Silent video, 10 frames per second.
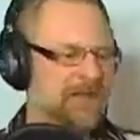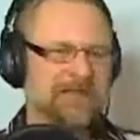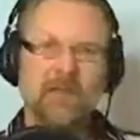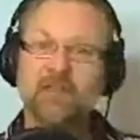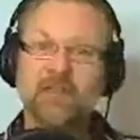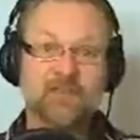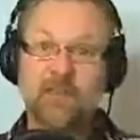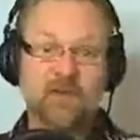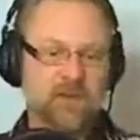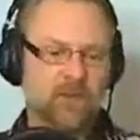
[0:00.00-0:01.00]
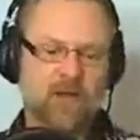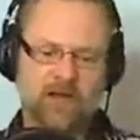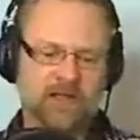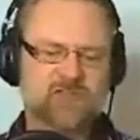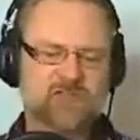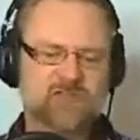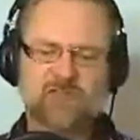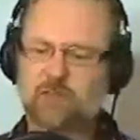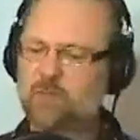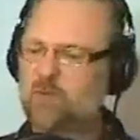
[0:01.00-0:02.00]
Nothing scary about it. It's just a
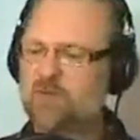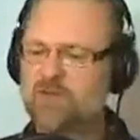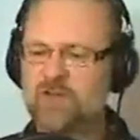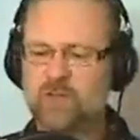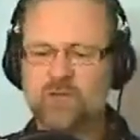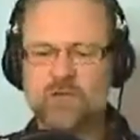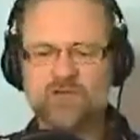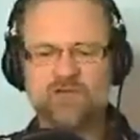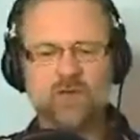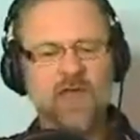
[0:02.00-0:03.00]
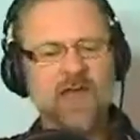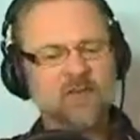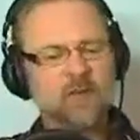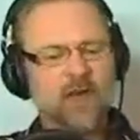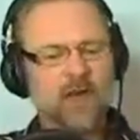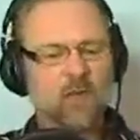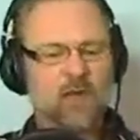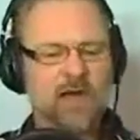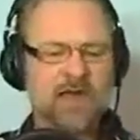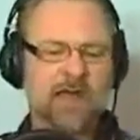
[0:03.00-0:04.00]
process. So that's why I want
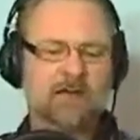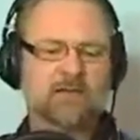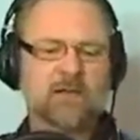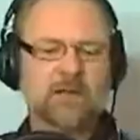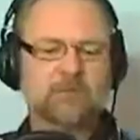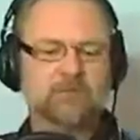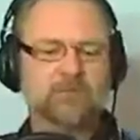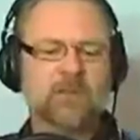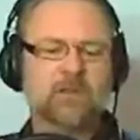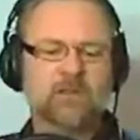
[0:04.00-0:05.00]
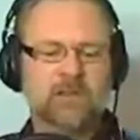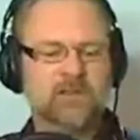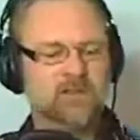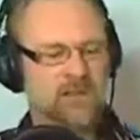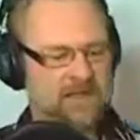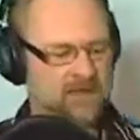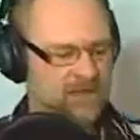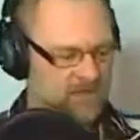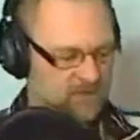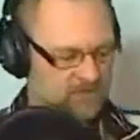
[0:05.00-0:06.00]
to have these ladies,
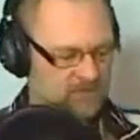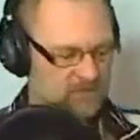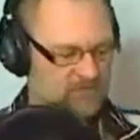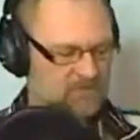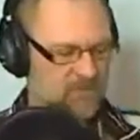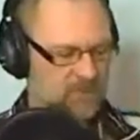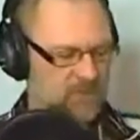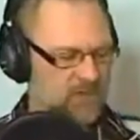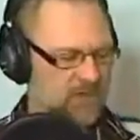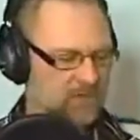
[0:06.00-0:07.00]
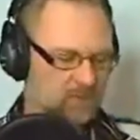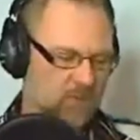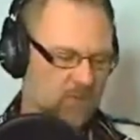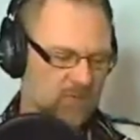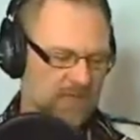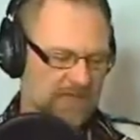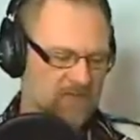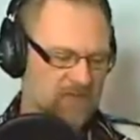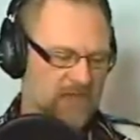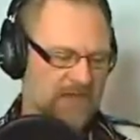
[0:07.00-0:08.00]
Ruthie Boehm and
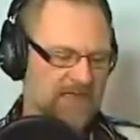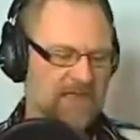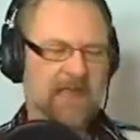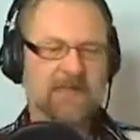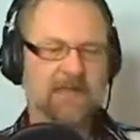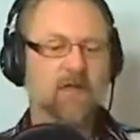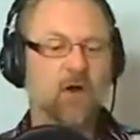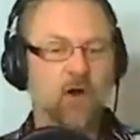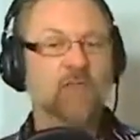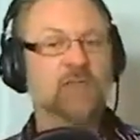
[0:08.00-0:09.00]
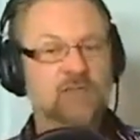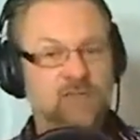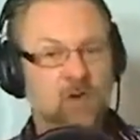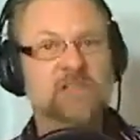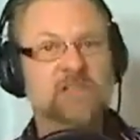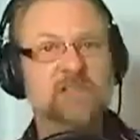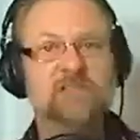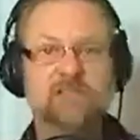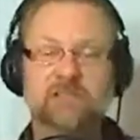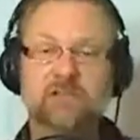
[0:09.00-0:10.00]
Jaggy Egnell, on the show
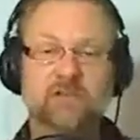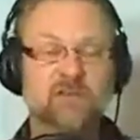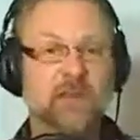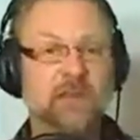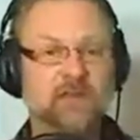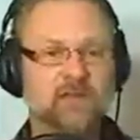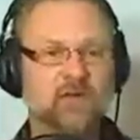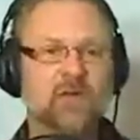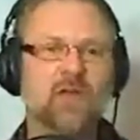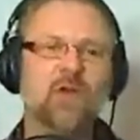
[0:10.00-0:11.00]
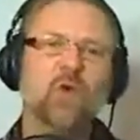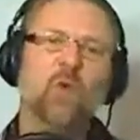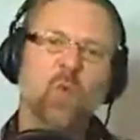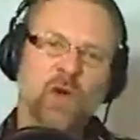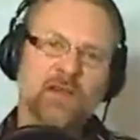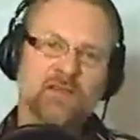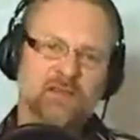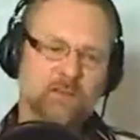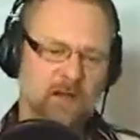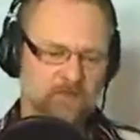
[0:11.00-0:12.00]
to explain to you what it's
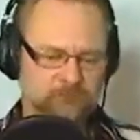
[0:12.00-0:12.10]
about.